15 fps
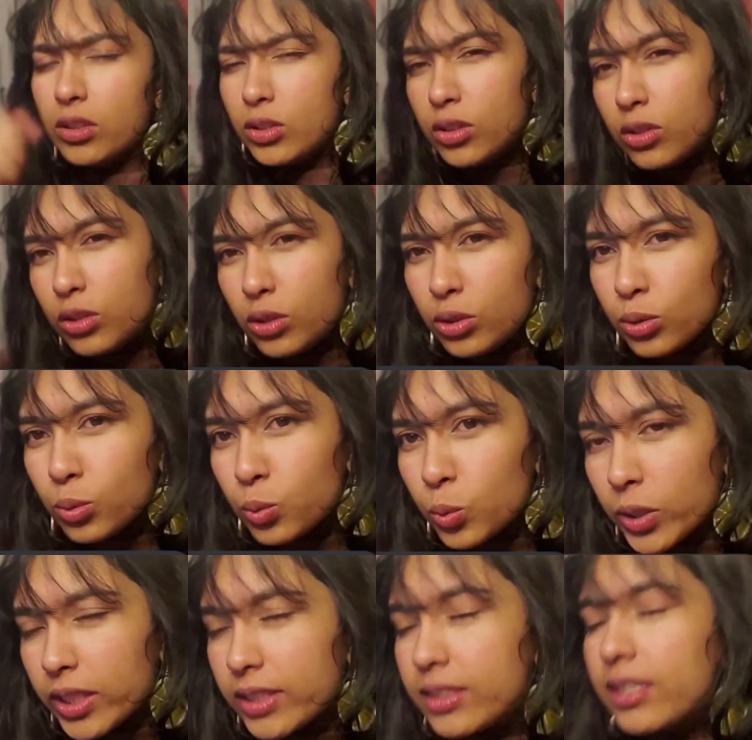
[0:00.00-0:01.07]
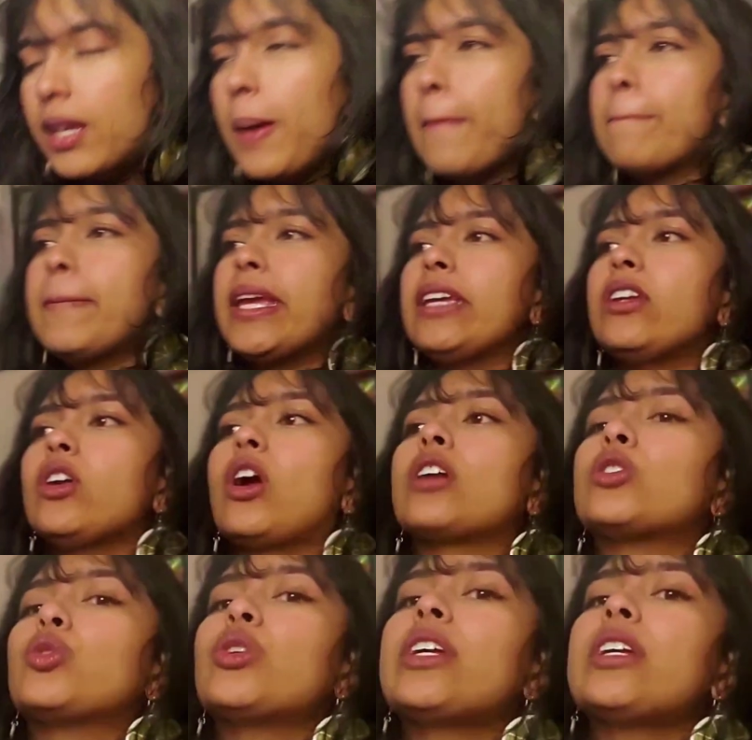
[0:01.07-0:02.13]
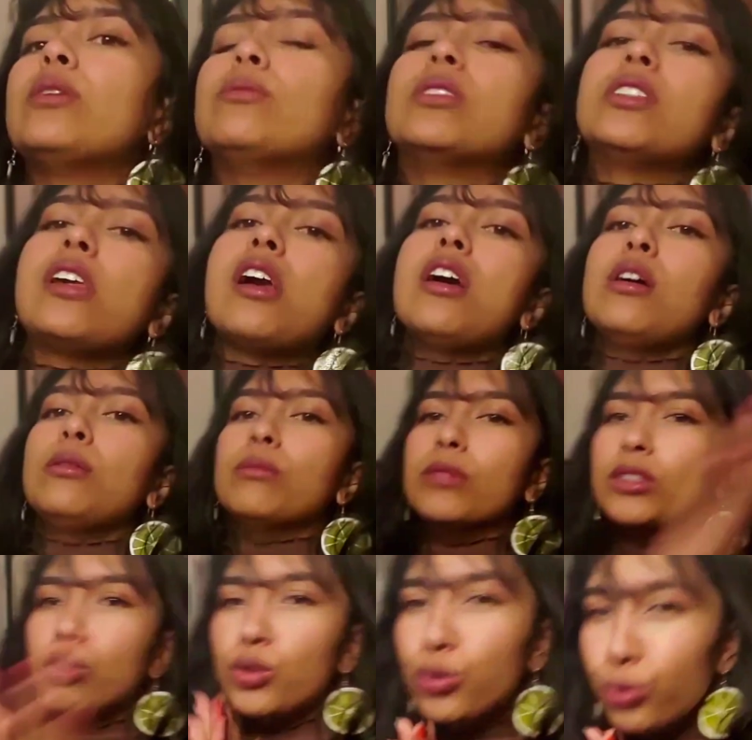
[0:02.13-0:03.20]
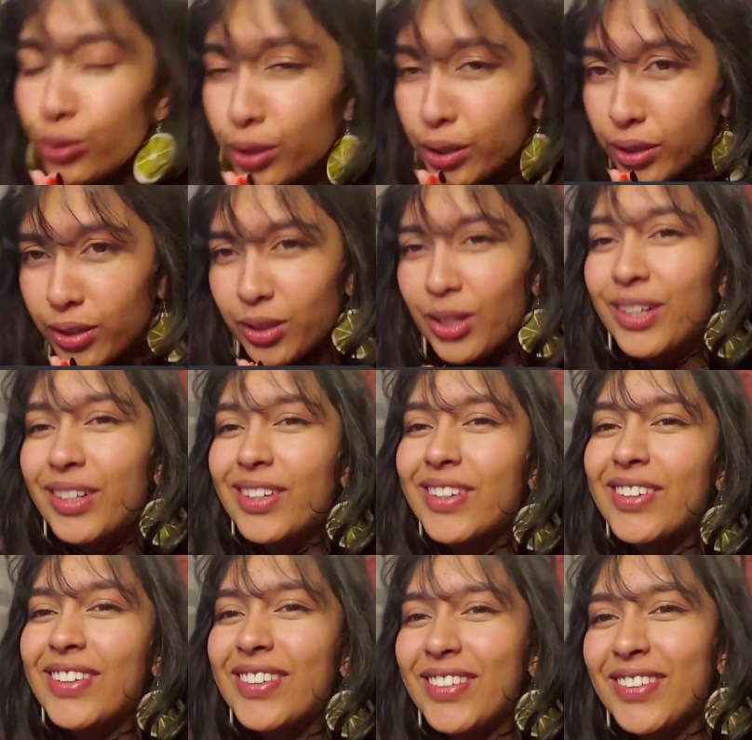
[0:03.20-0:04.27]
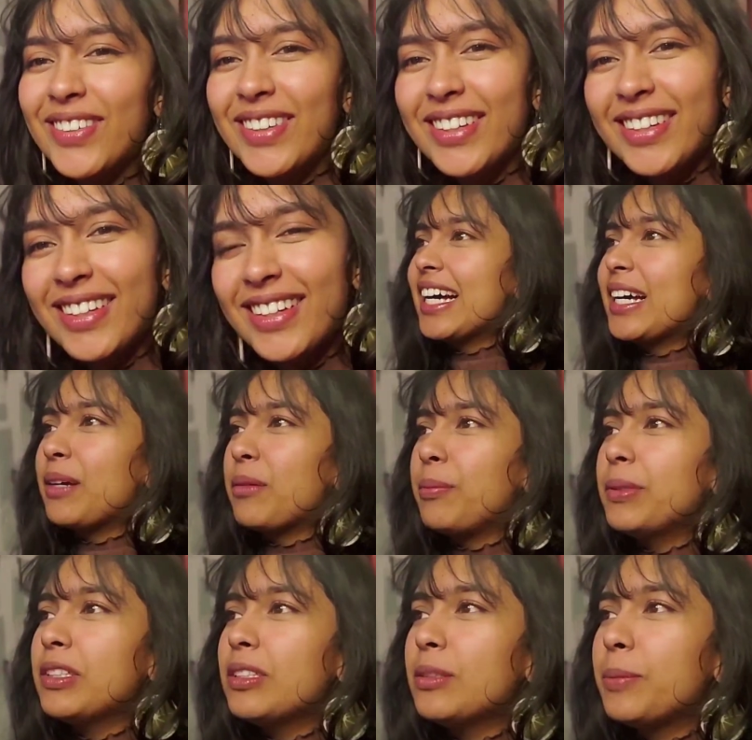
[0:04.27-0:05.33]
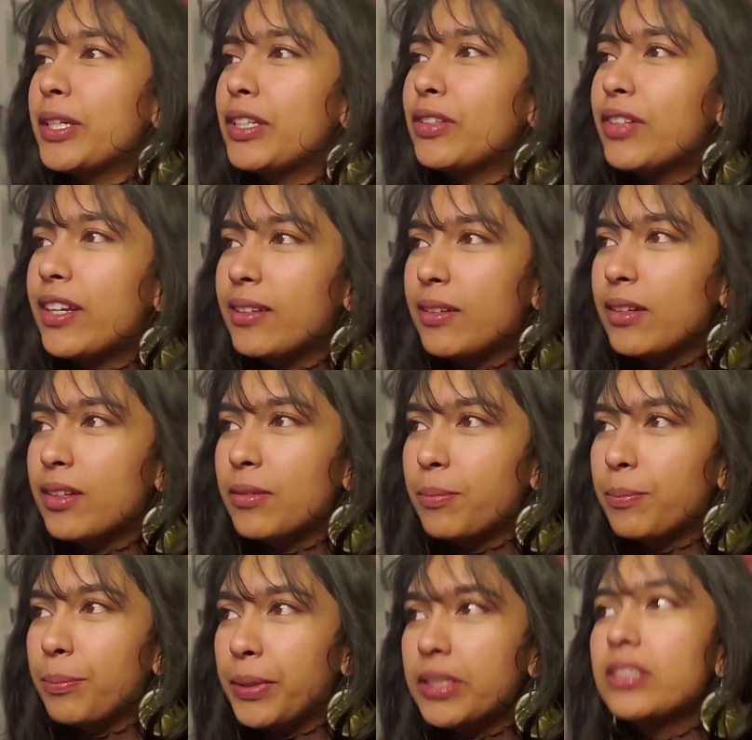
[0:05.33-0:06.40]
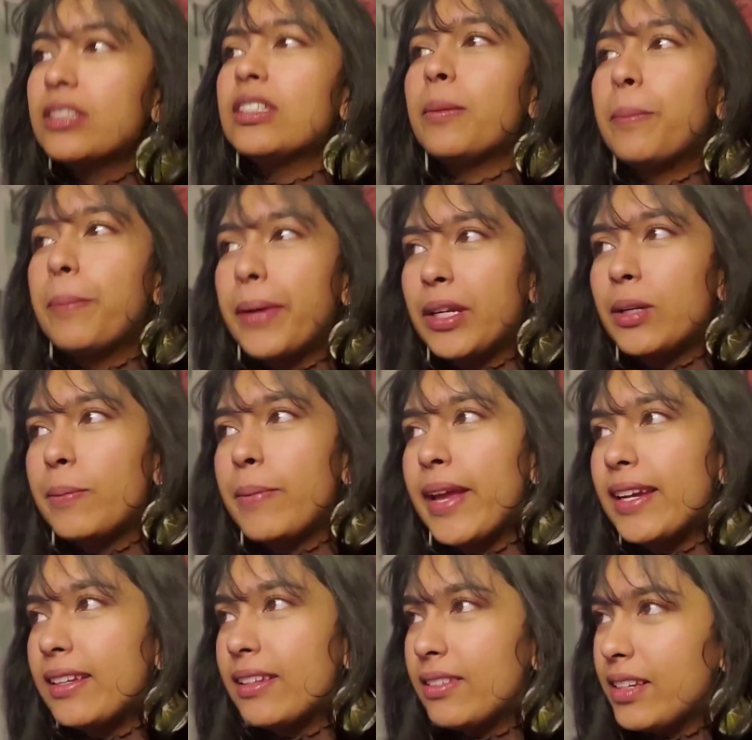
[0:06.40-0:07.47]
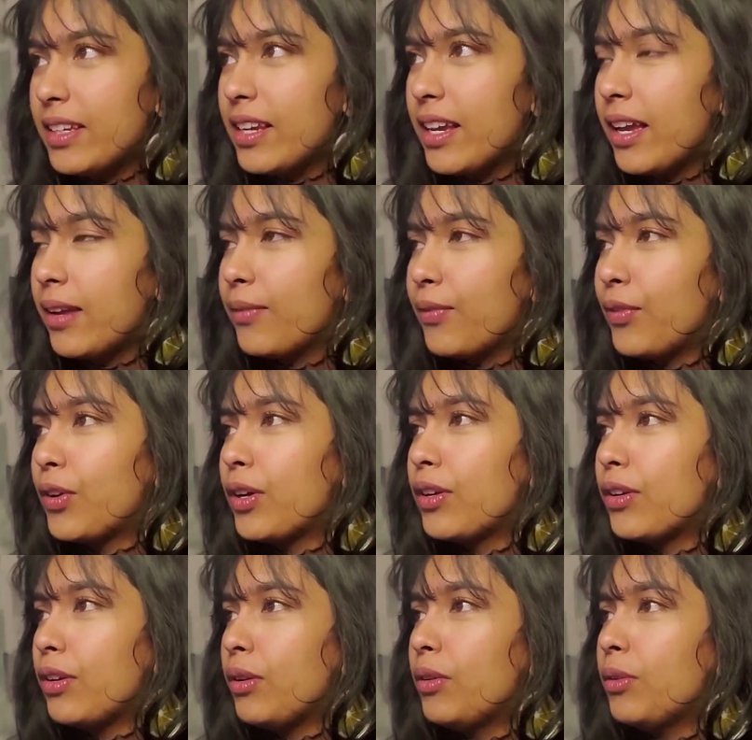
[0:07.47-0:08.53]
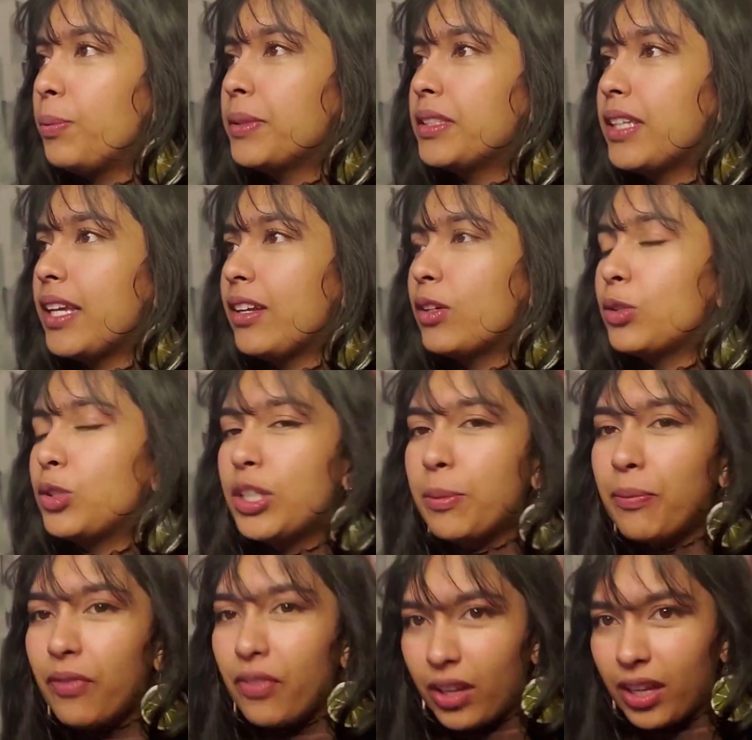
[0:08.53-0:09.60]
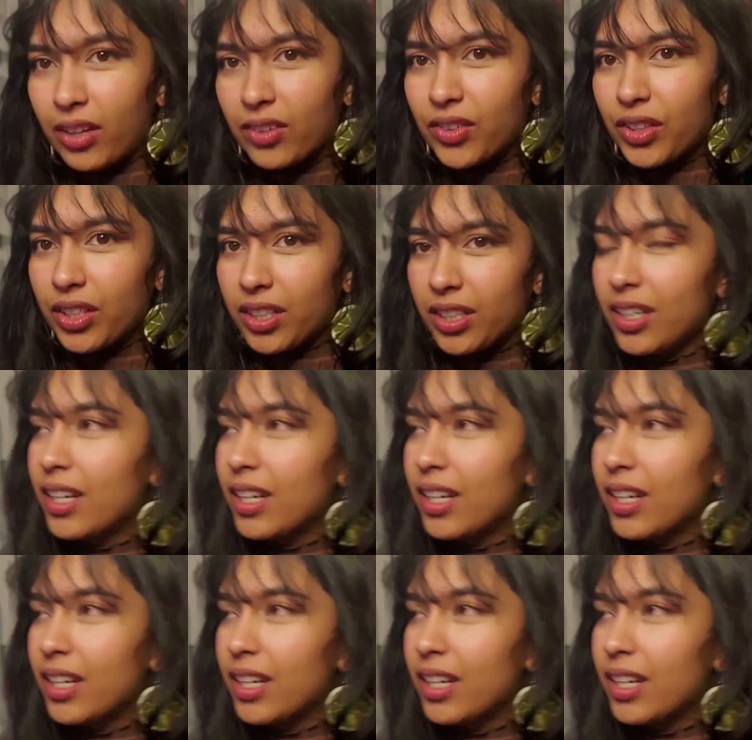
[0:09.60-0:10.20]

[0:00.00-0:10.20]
Do it. Make your dreams come true. Build a better magazine ad for a new potato chip flavor.